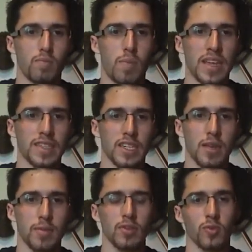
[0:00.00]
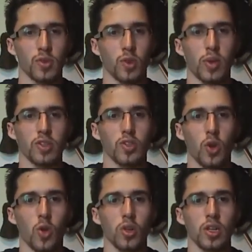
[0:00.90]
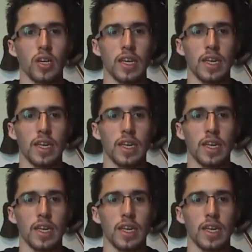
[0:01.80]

basic demons. So when a soul